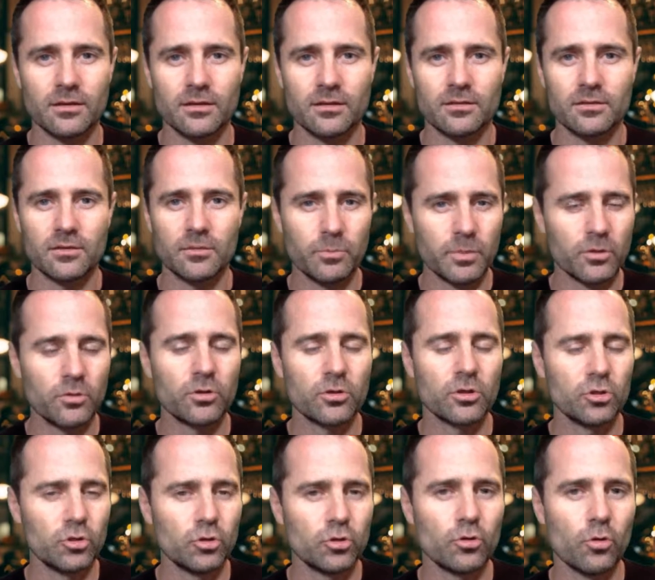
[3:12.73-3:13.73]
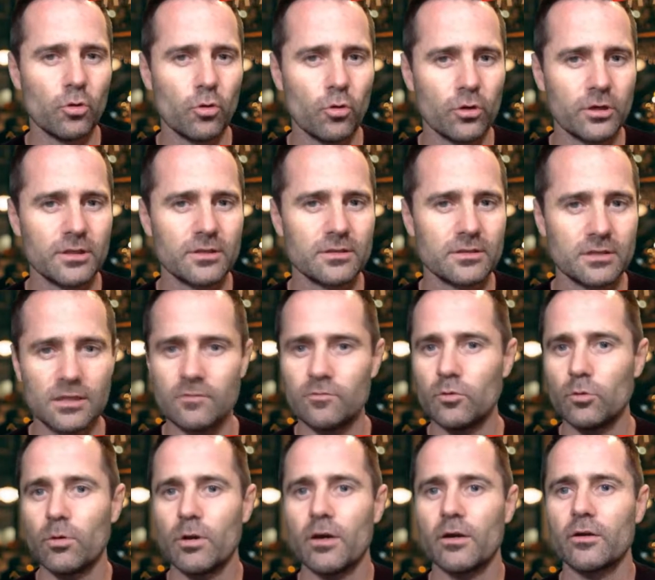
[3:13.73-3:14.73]
to build a new audience if you
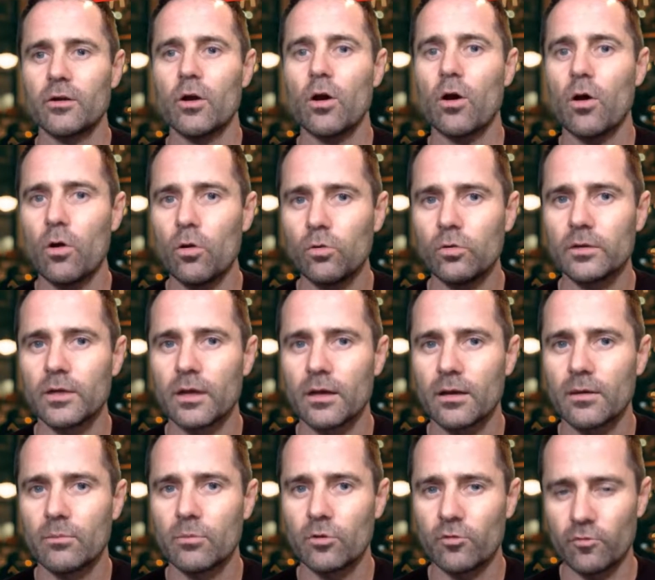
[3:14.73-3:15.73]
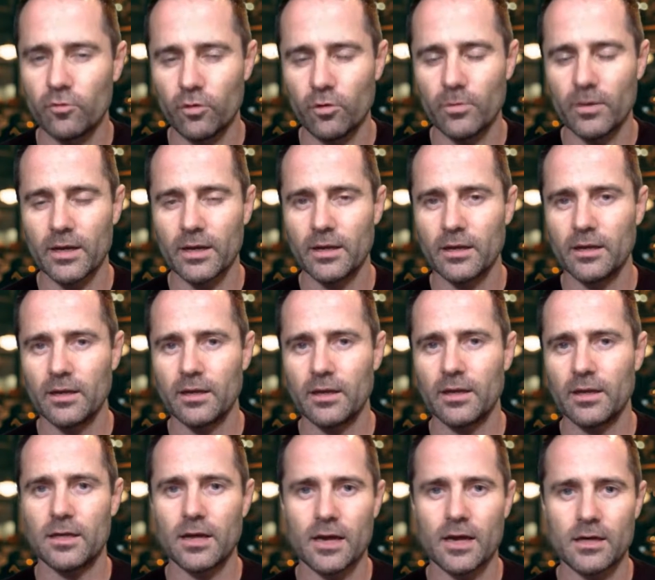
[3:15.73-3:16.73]
are an older performer
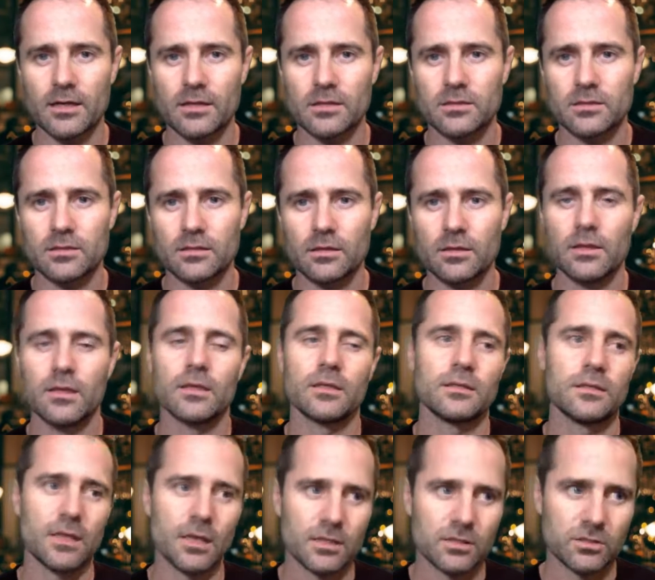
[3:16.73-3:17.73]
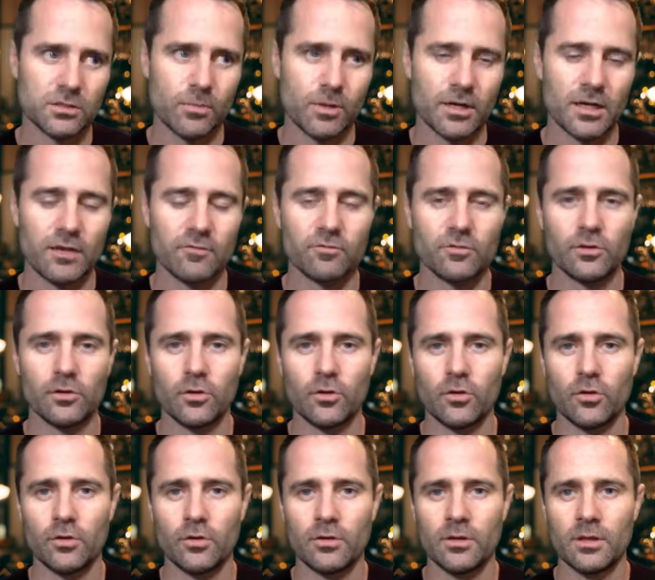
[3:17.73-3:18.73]
and artist. Yes, you might have to
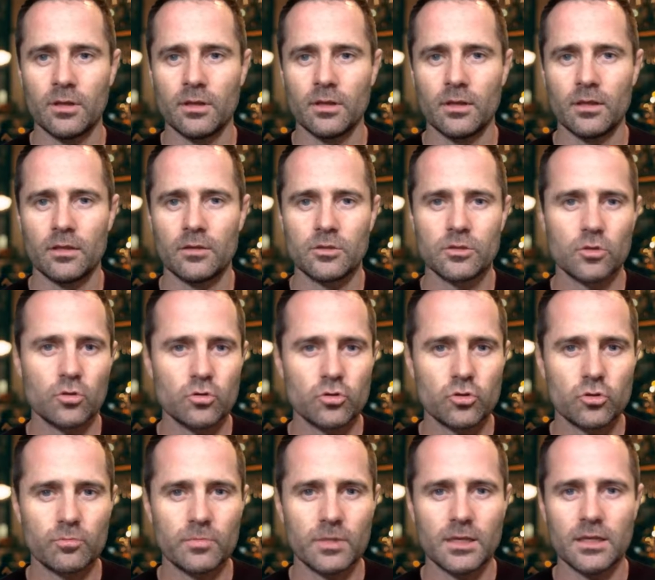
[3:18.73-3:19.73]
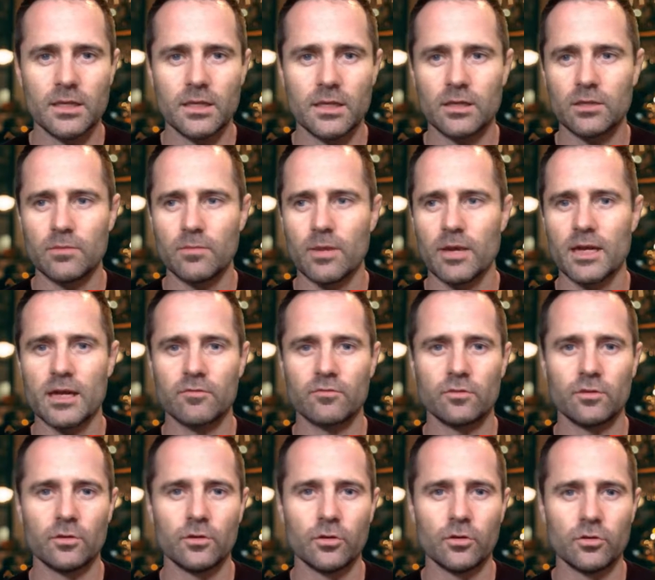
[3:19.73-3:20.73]
learn social media. You might have to
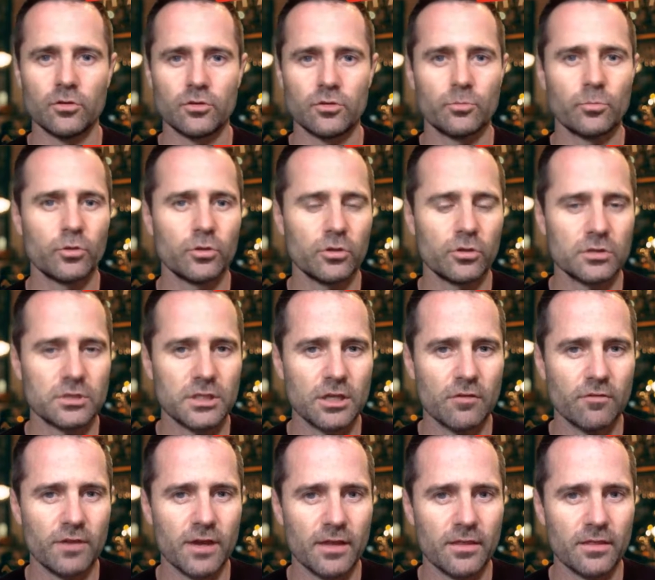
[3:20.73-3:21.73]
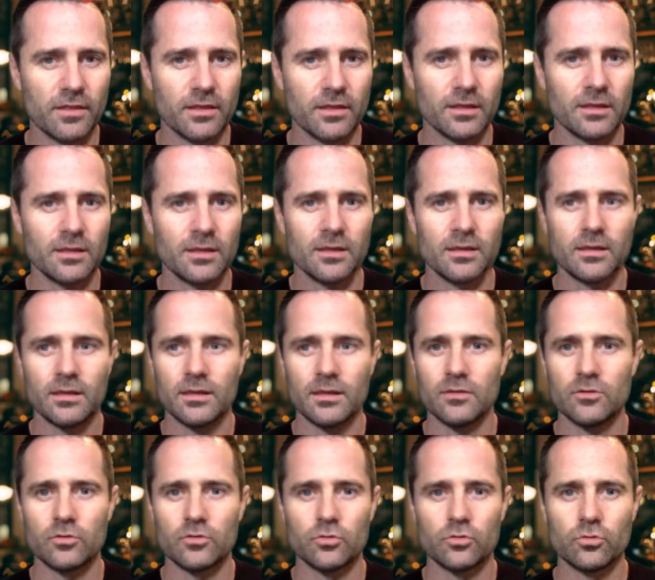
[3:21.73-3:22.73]
learn to put yourself out there
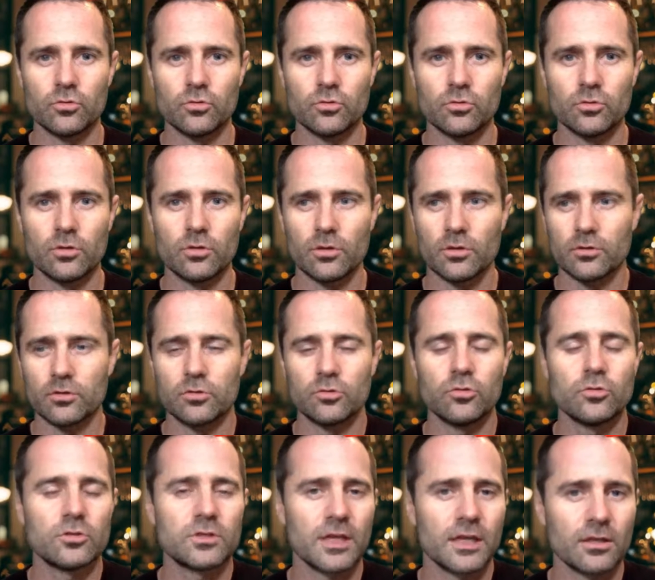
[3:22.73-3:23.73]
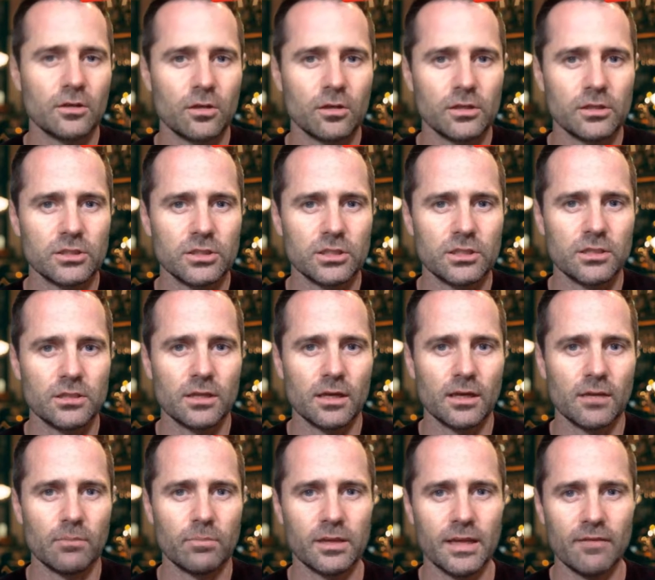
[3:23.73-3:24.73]
onto new technology
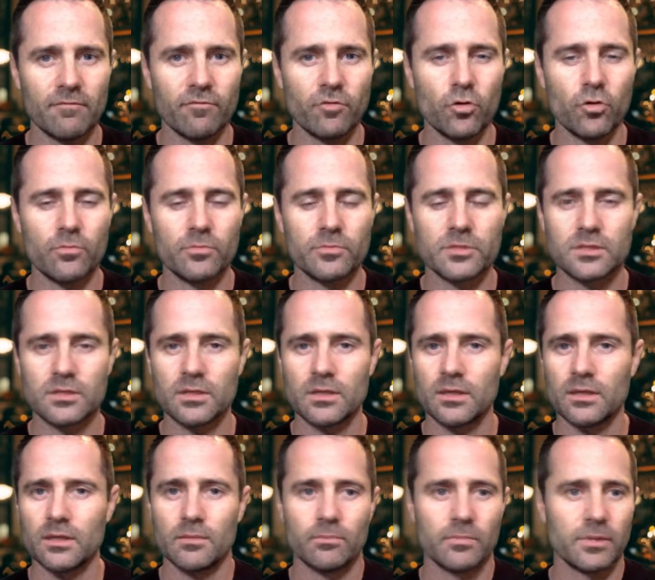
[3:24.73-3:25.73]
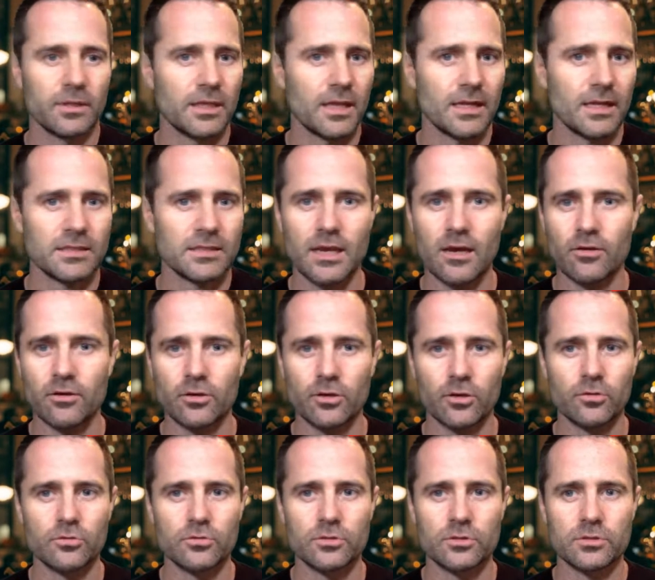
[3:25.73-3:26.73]
platforms, but that's how it
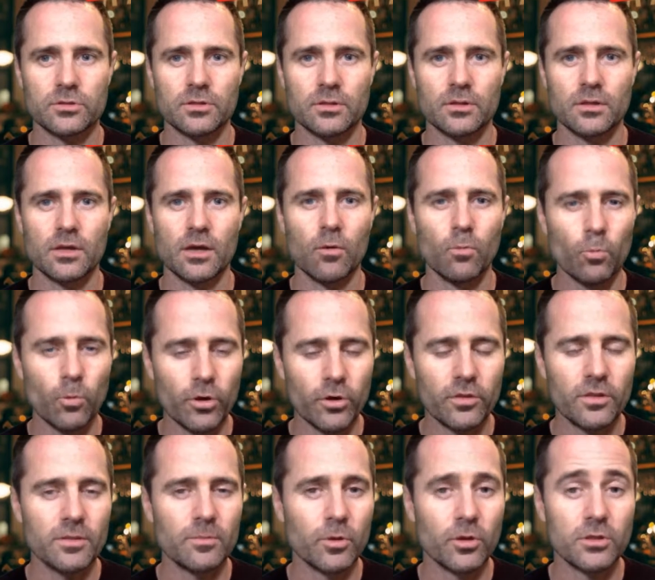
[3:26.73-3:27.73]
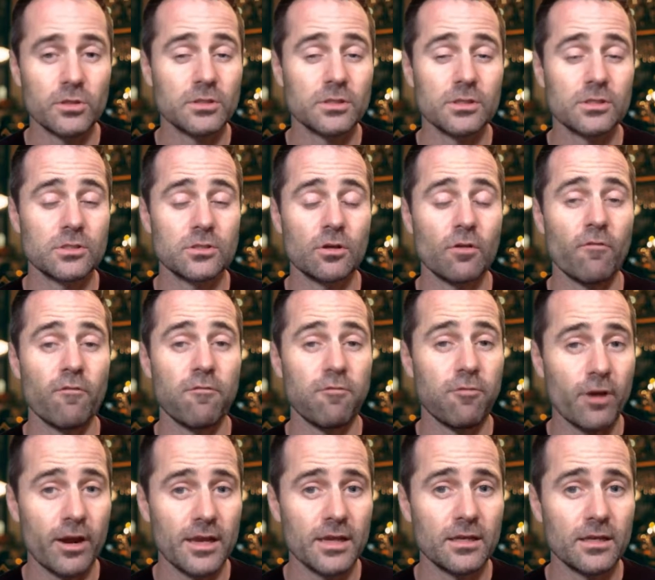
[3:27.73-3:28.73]
goes. A worthy person is not
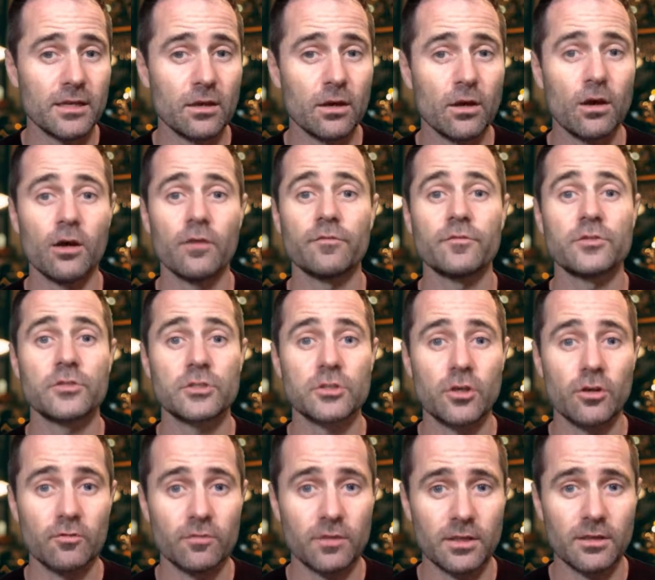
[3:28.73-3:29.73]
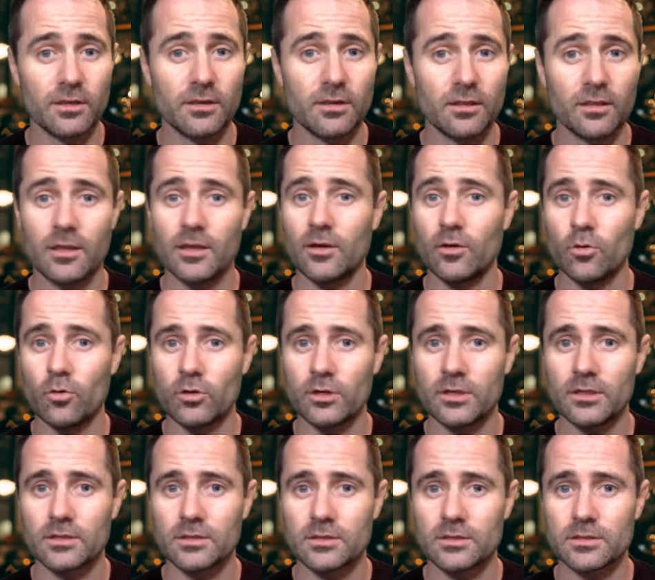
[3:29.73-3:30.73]
afraid of serving their
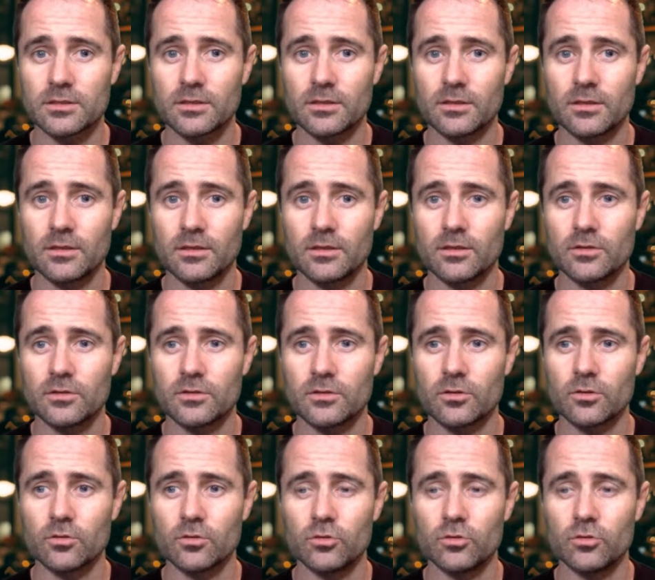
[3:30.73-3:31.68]
audience. So